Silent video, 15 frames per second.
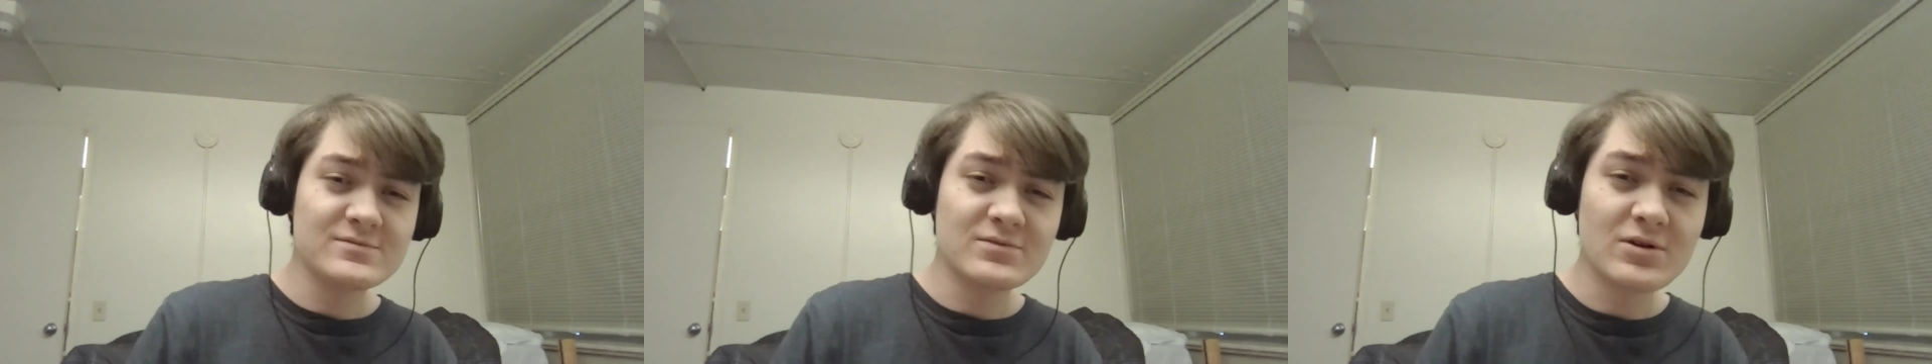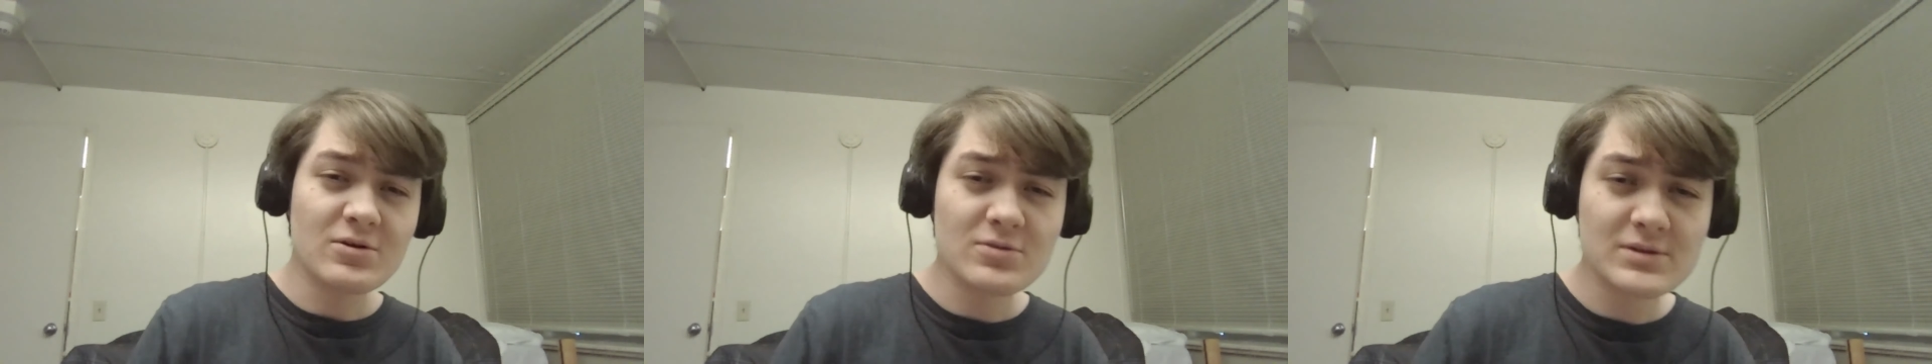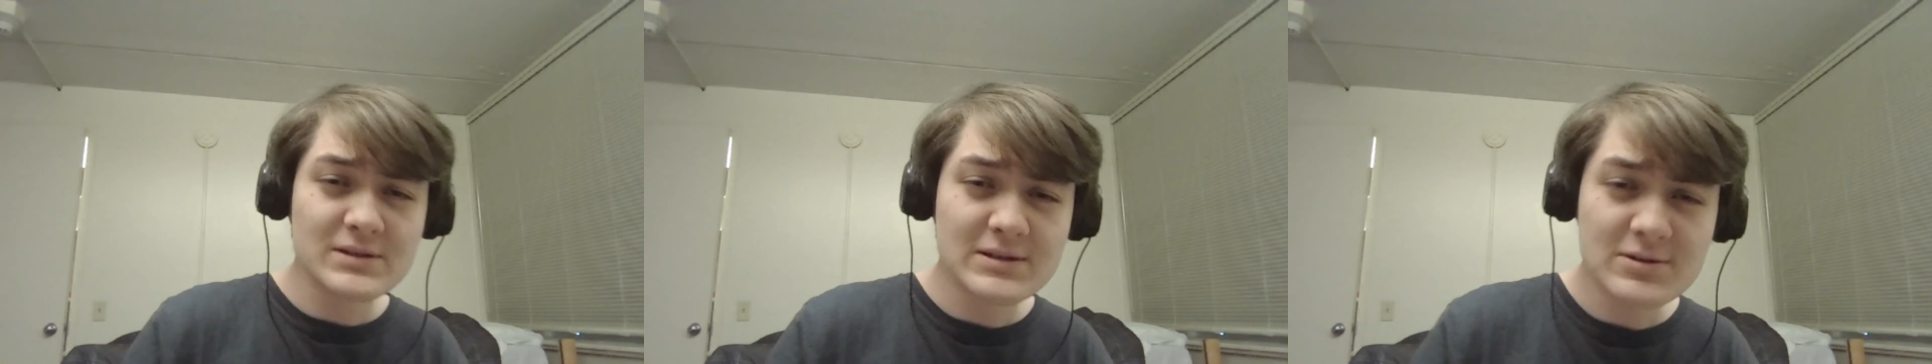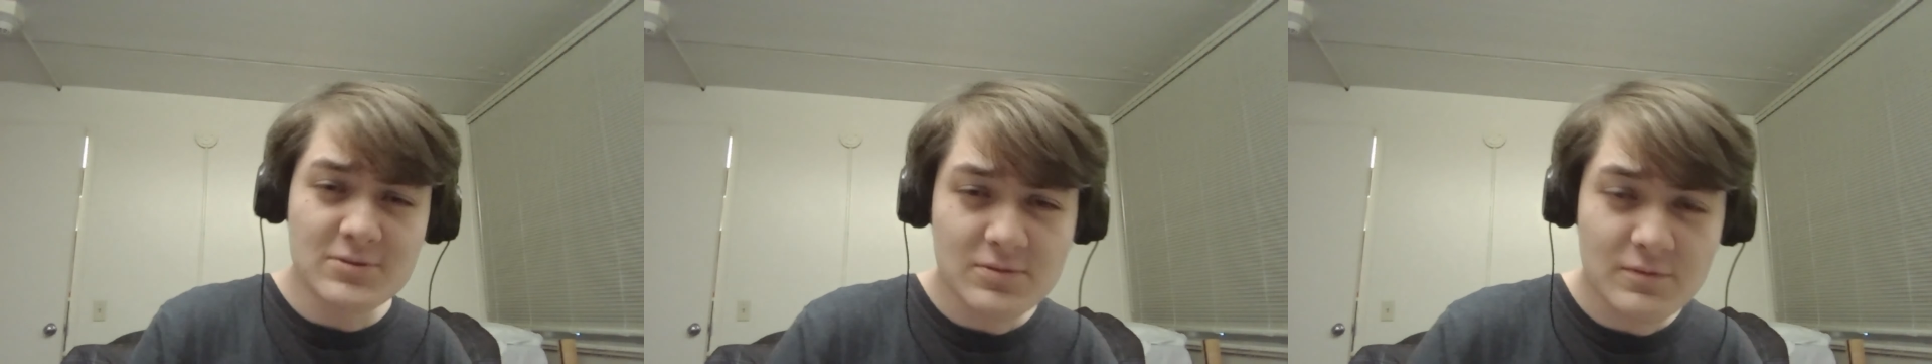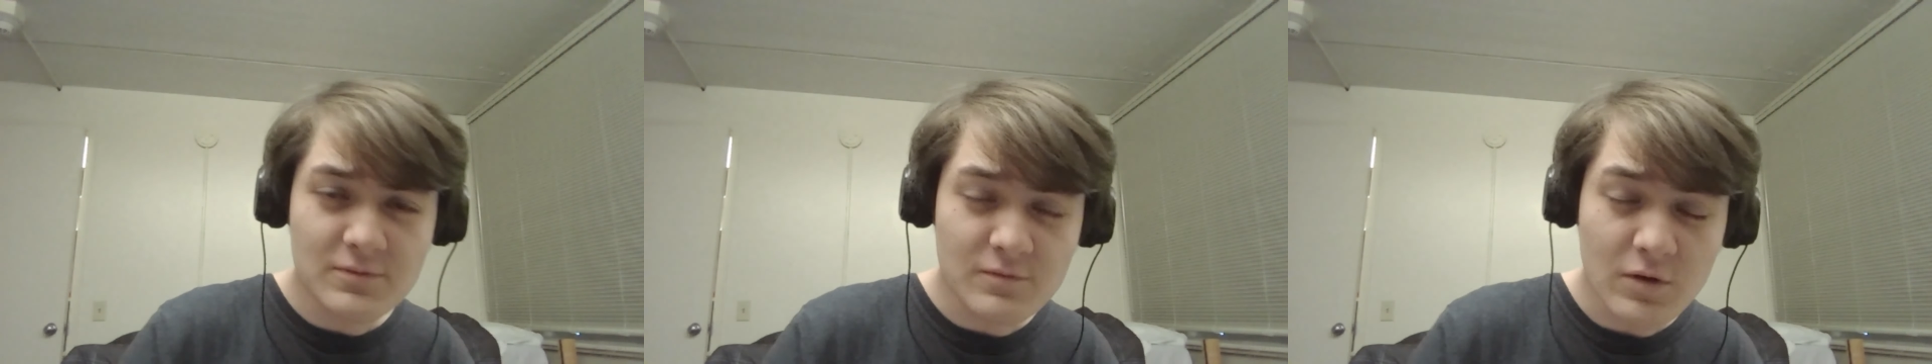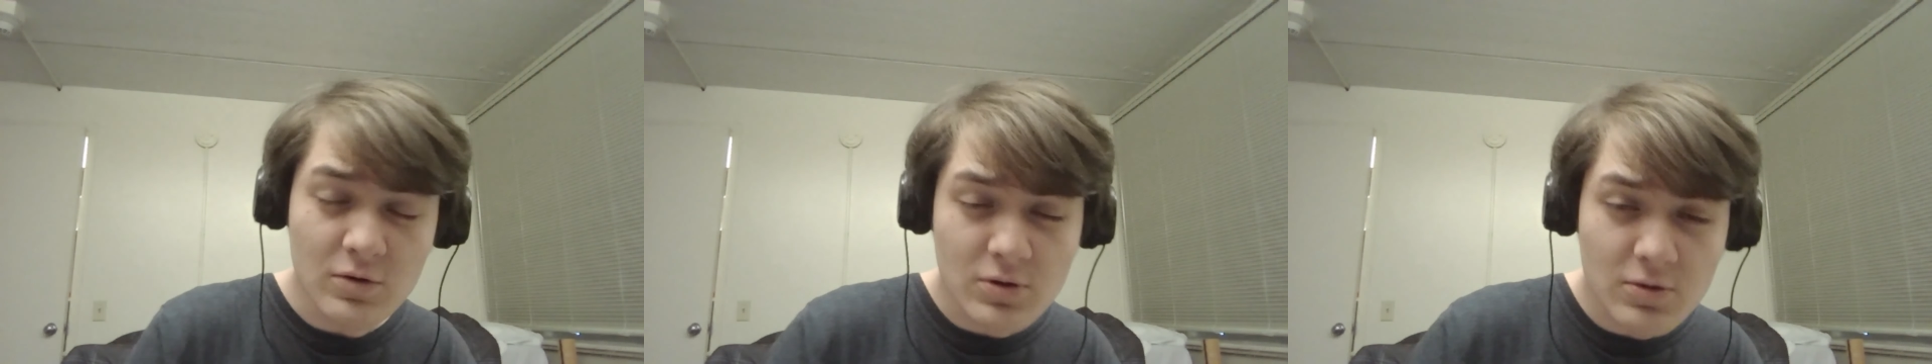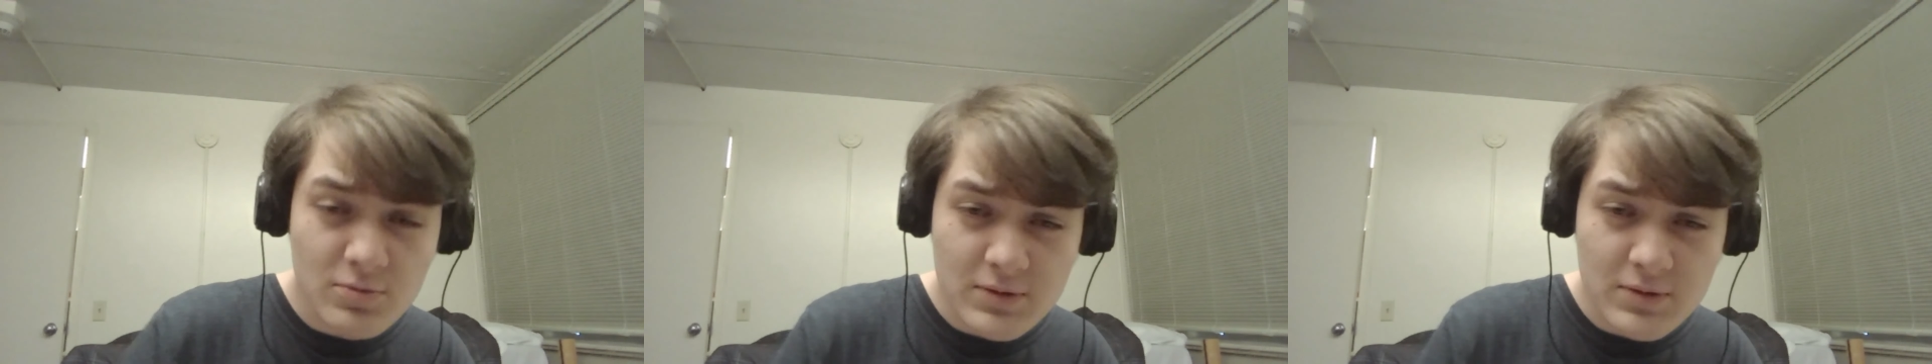vocal